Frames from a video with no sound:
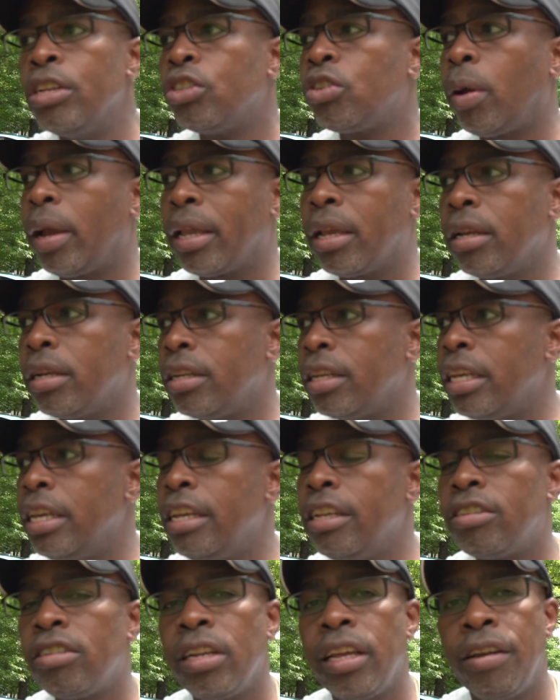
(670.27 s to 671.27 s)
So I could
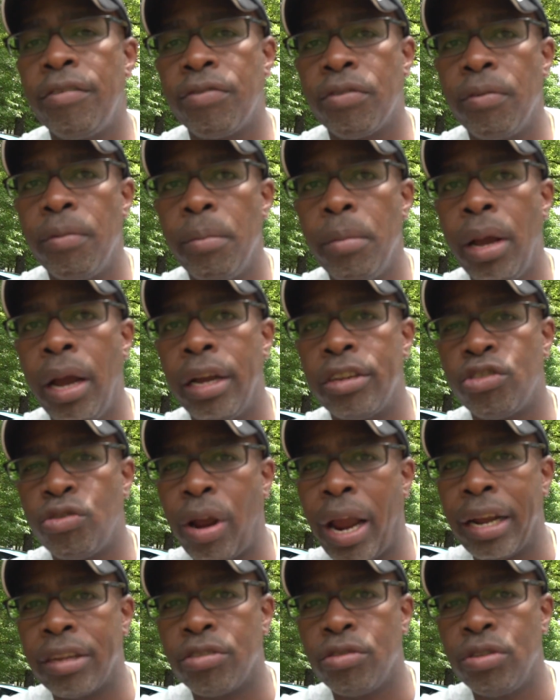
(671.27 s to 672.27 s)
easily have
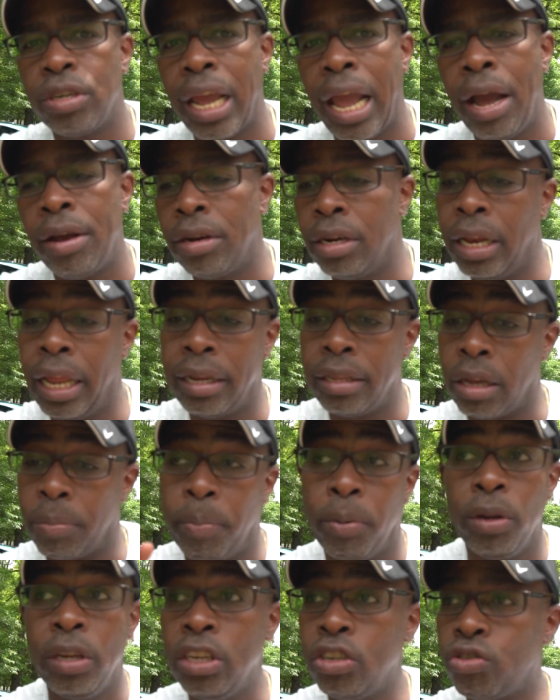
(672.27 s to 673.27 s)
tracked her down and let the
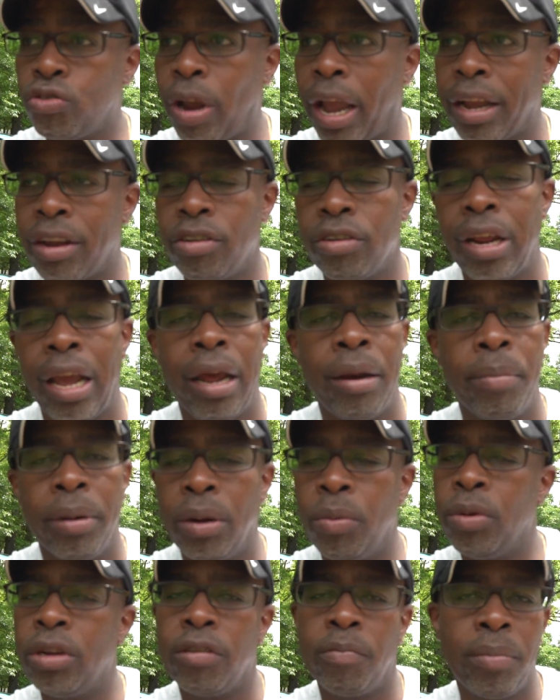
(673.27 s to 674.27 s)
police track her down,
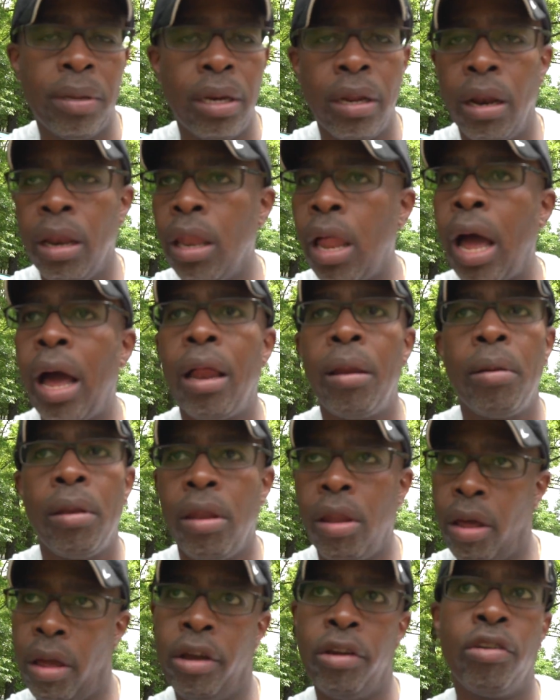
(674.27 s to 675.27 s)
but it would have been a lot
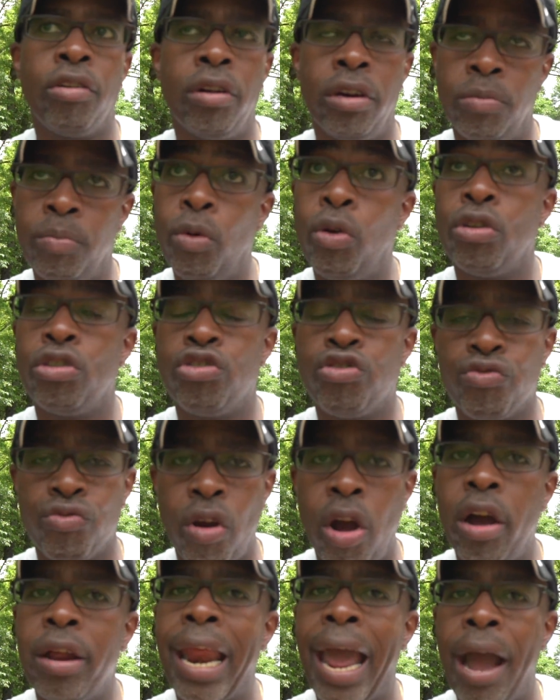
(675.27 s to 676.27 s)
longer and more
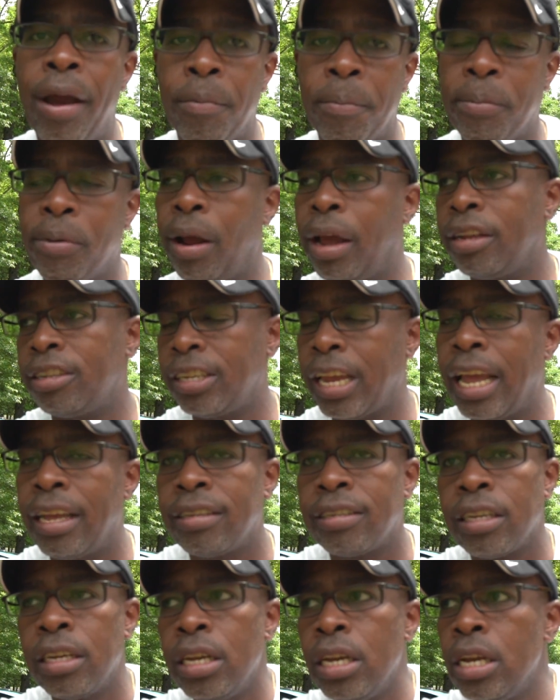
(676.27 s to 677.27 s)
drawn-out
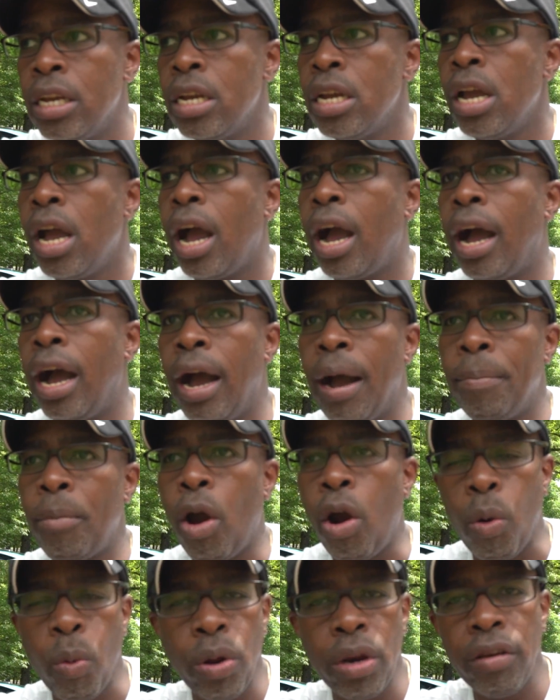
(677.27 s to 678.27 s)
process.
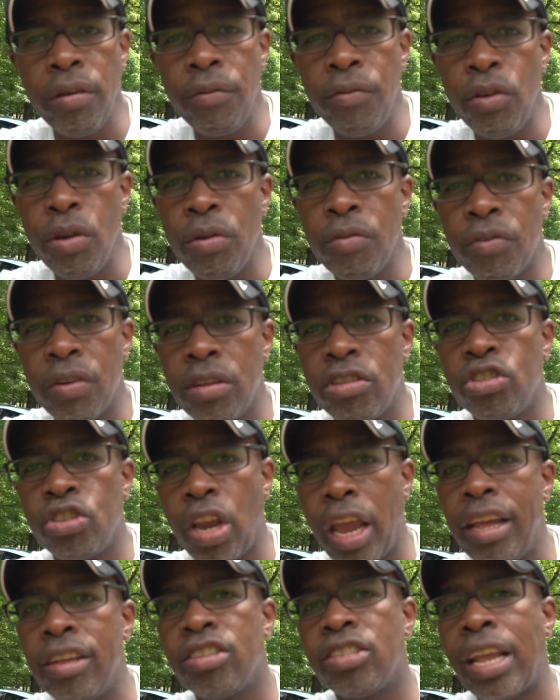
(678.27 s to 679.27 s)
Or would you
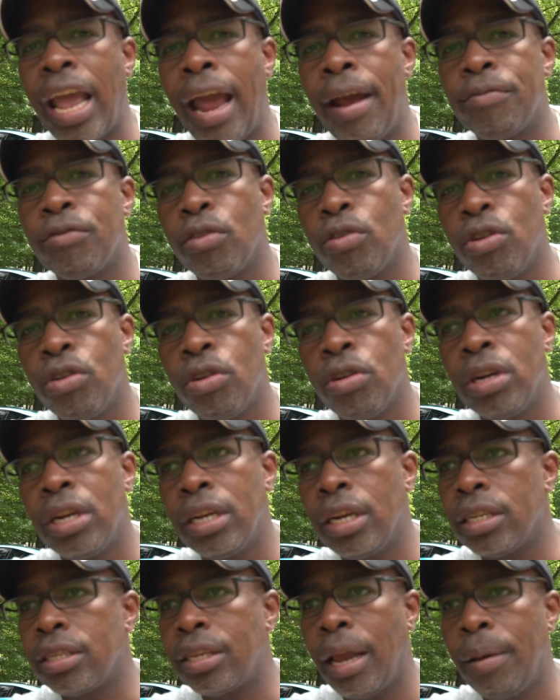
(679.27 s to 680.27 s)
have chased after her in
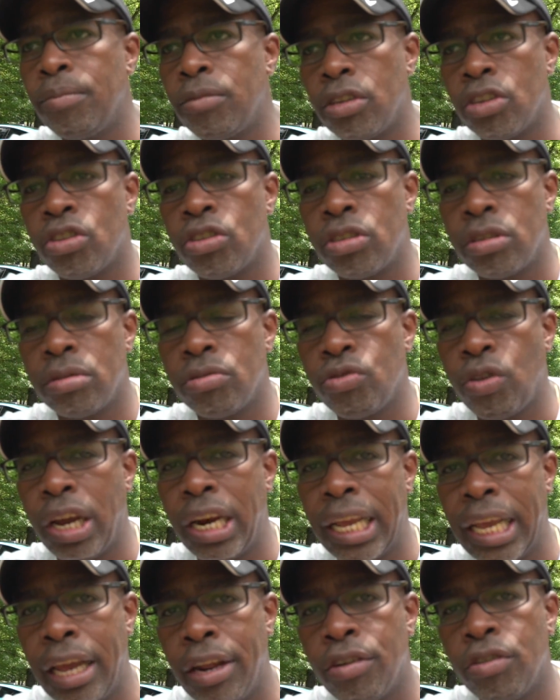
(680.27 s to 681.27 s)
an attempt to just
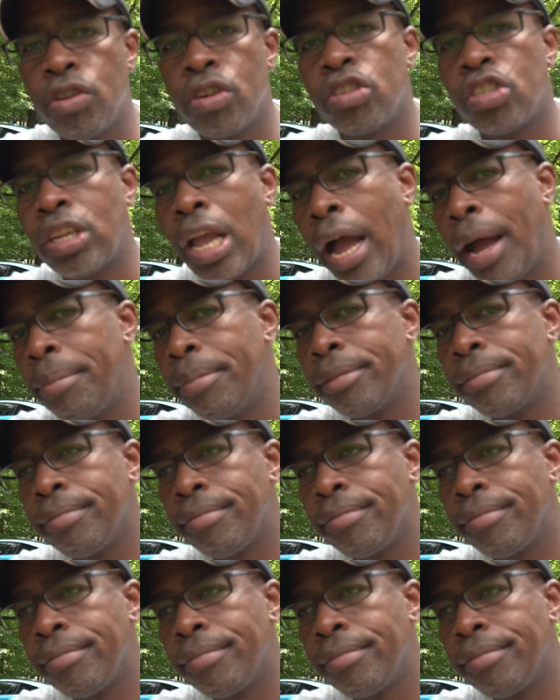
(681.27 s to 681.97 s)
try to get her to stop?